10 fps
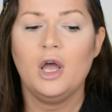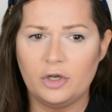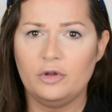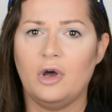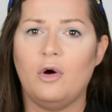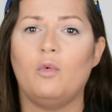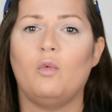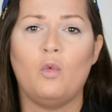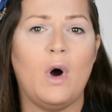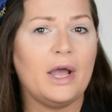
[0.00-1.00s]
You know
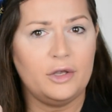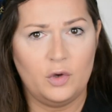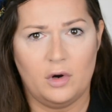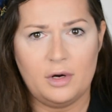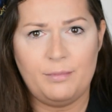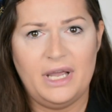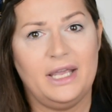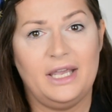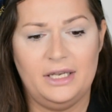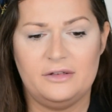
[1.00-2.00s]
why you are
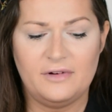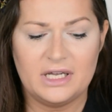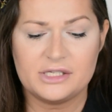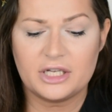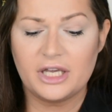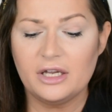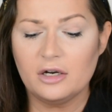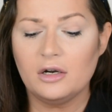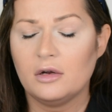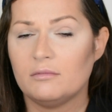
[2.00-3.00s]
paying in advance. Here,